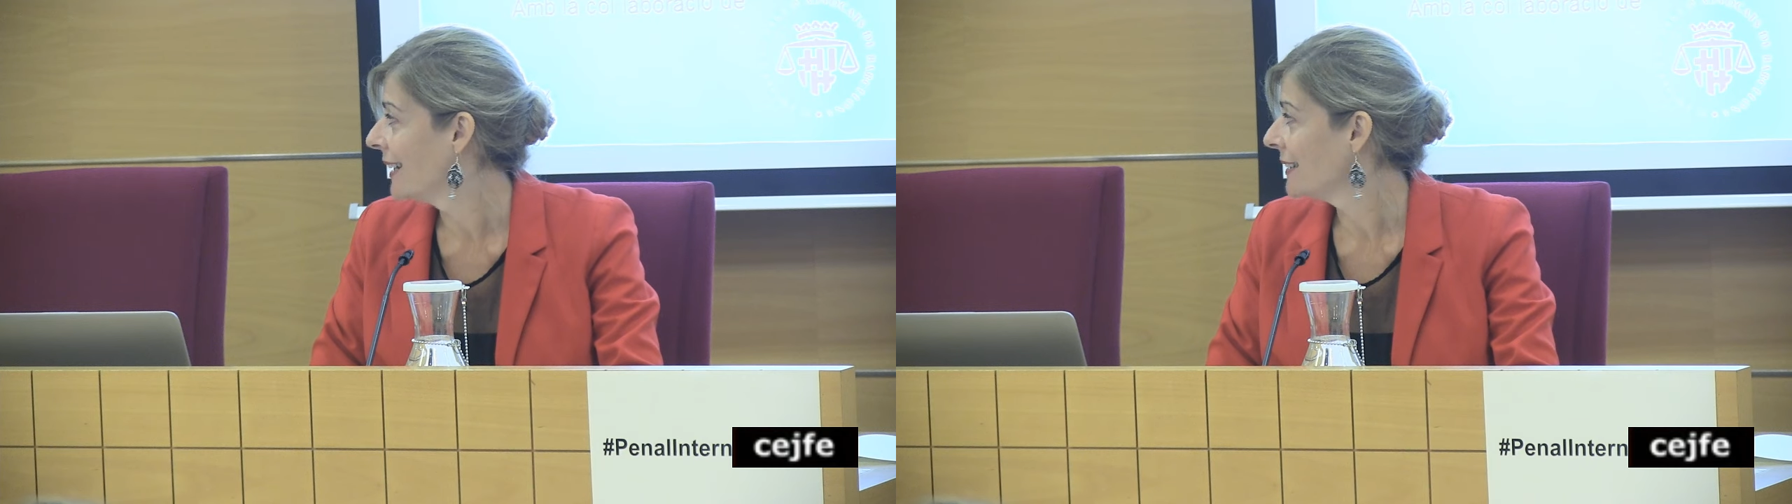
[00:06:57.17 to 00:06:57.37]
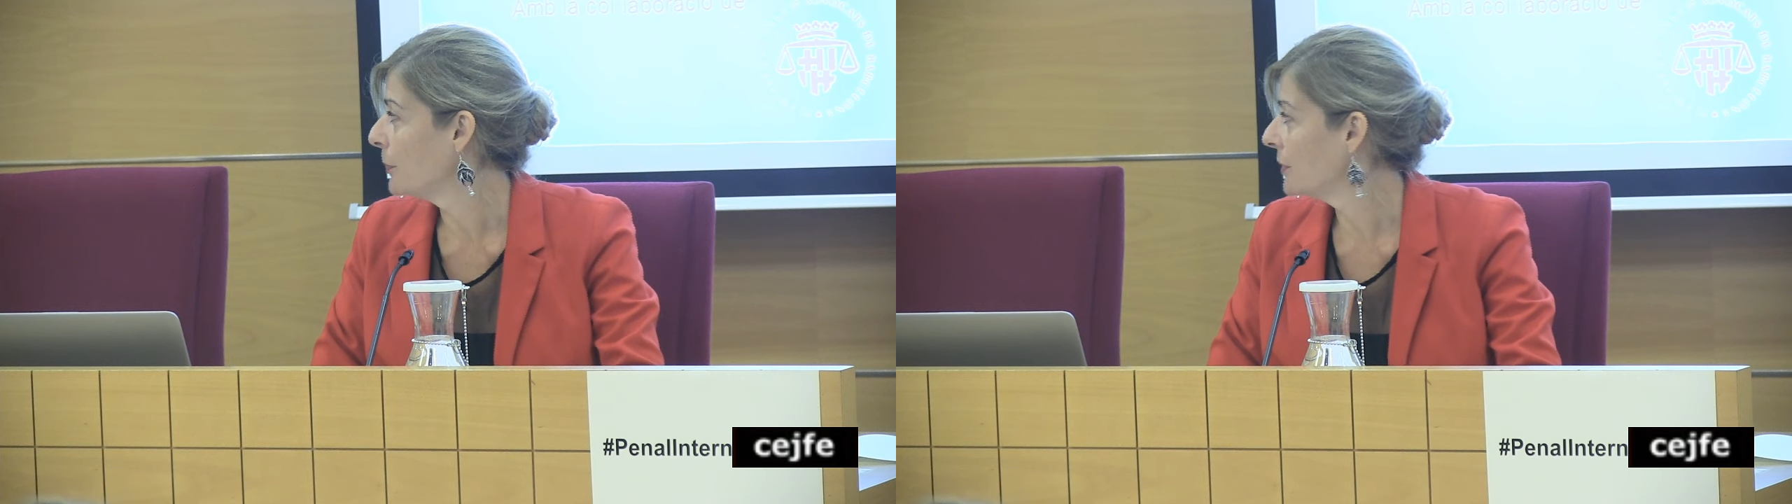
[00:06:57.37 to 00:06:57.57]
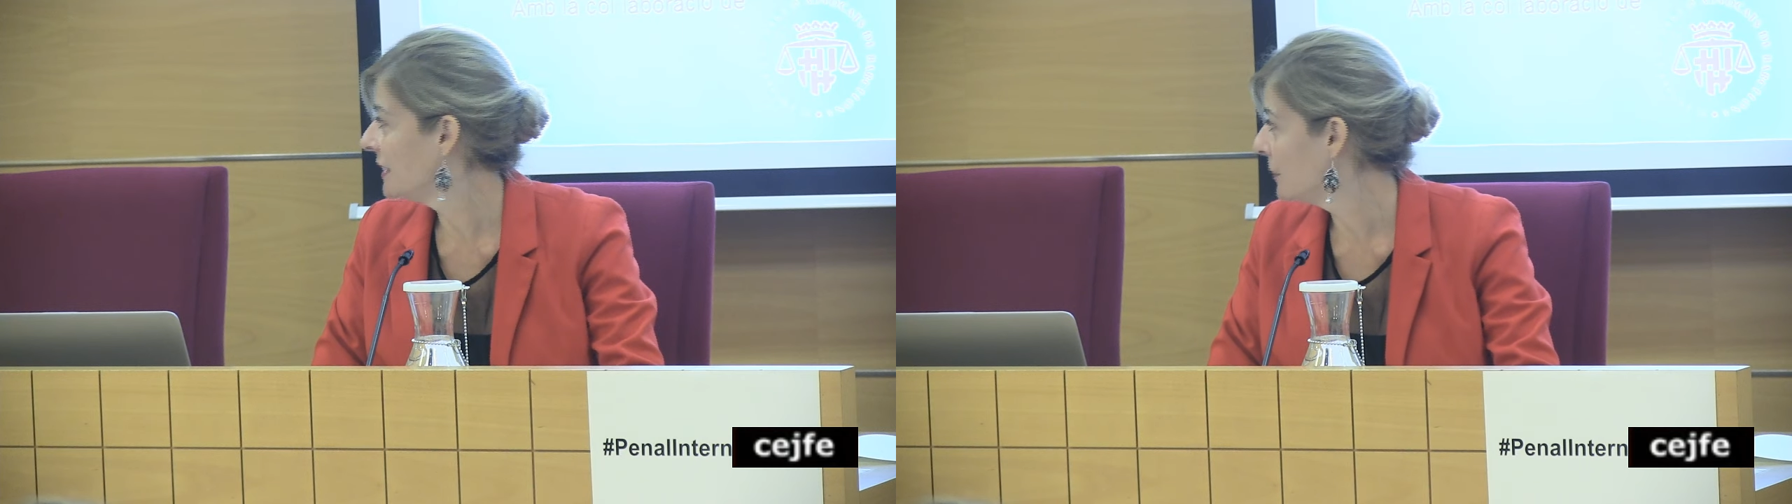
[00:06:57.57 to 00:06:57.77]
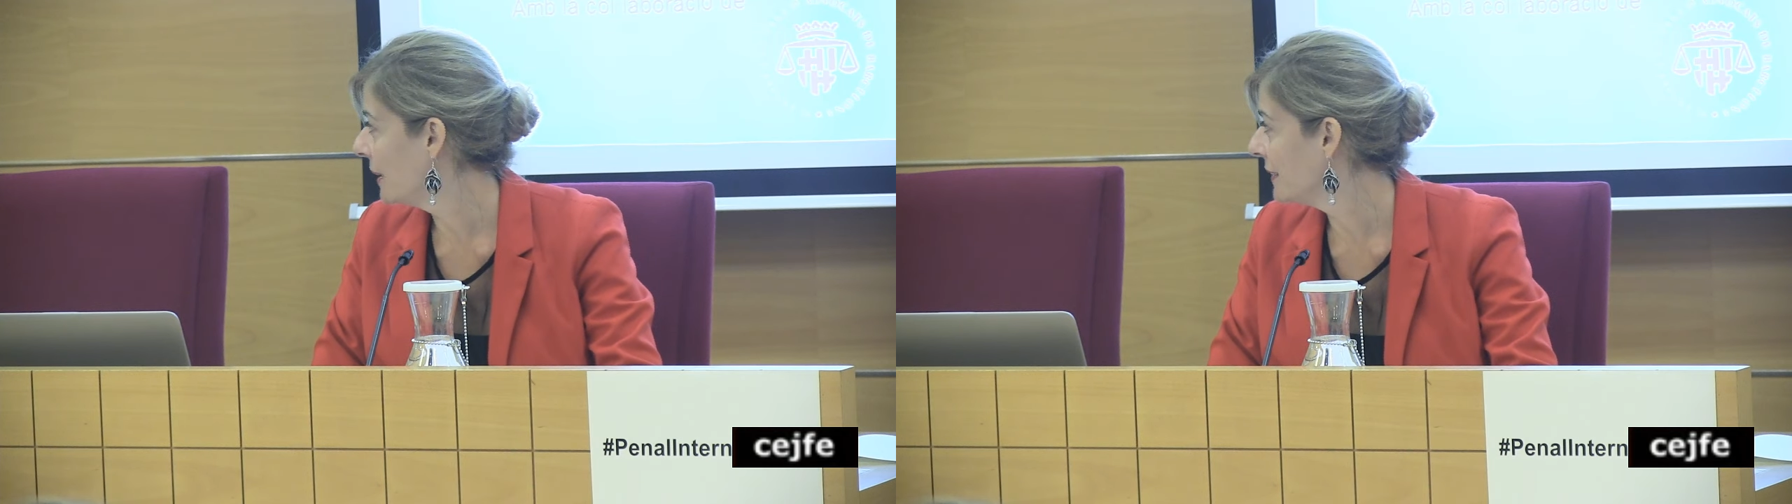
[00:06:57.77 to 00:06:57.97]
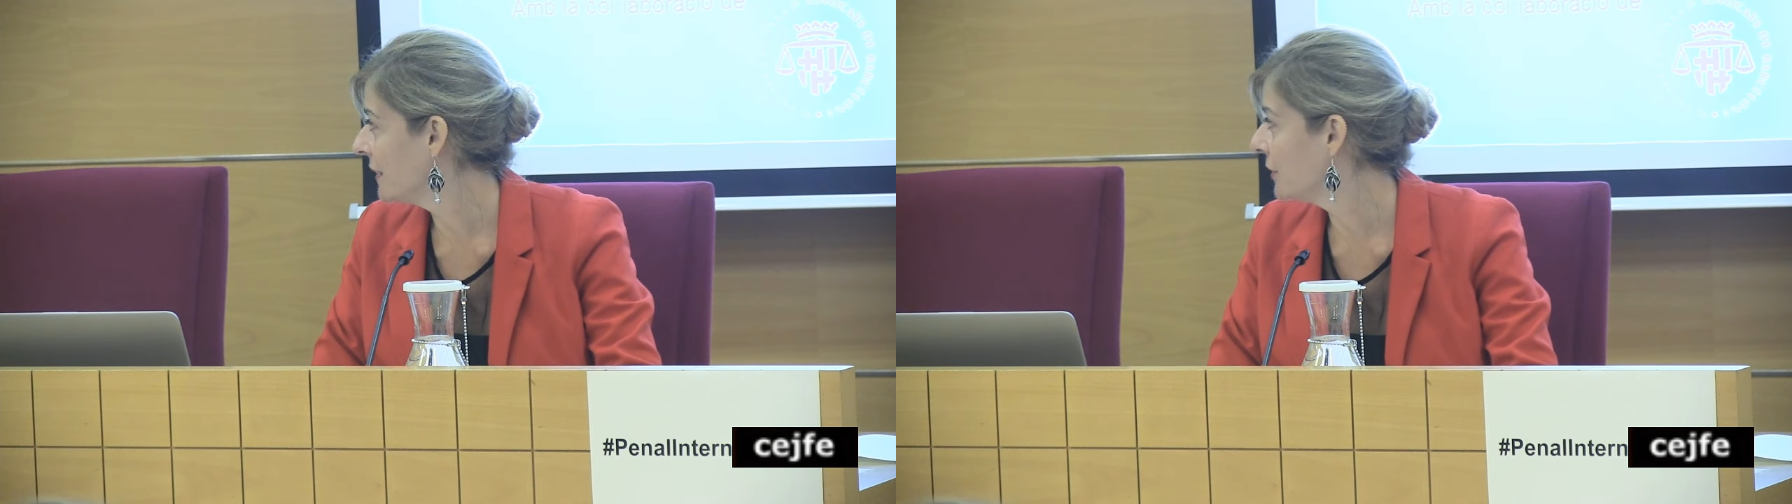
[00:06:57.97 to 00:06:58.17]
the
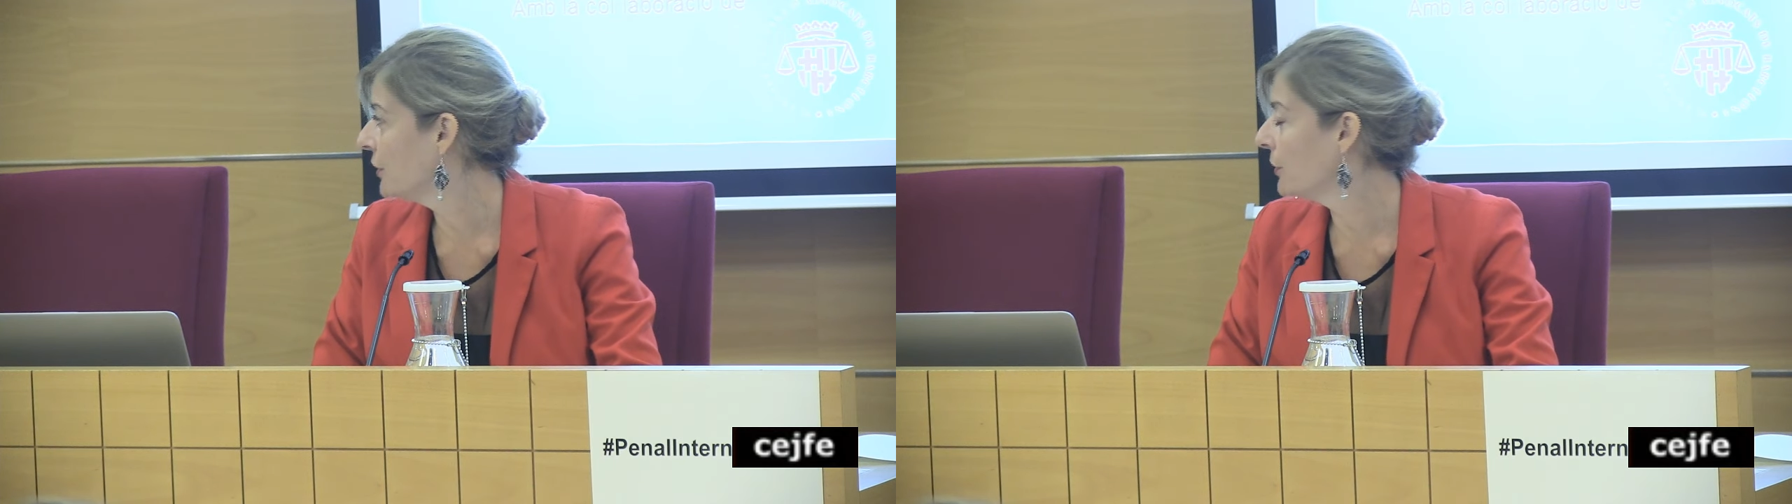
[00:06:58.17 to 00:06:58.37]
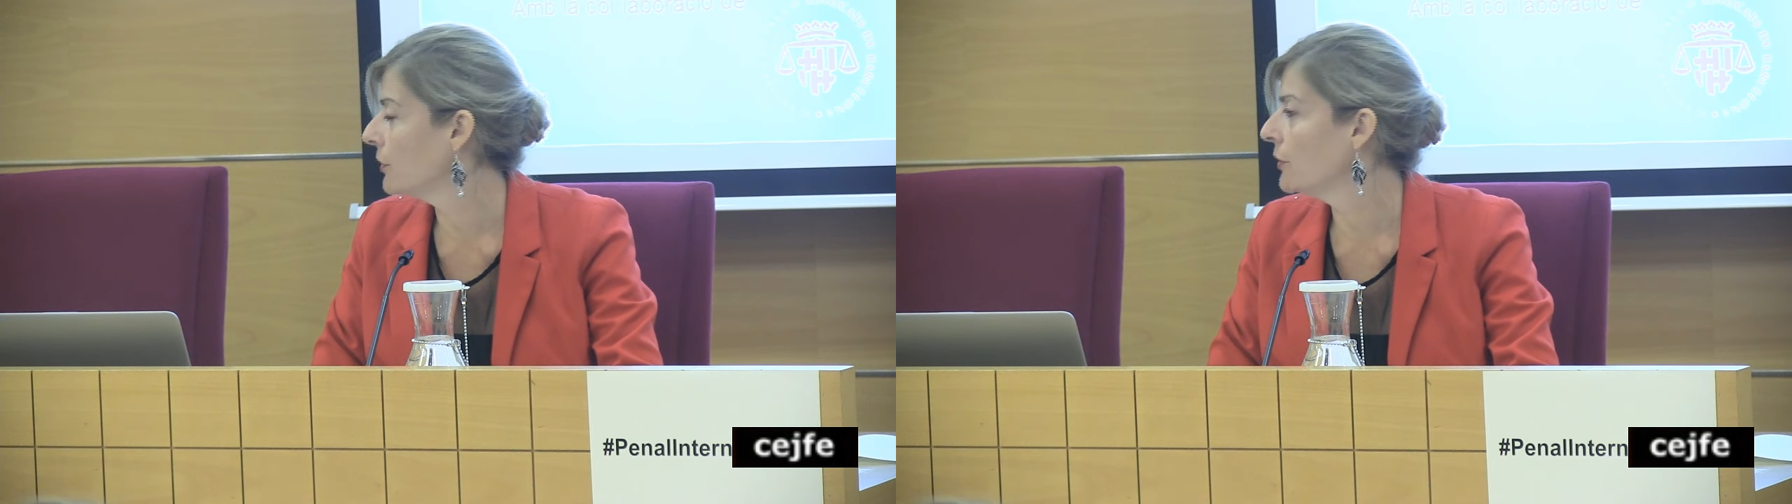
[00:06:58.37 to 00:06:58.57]
possibility to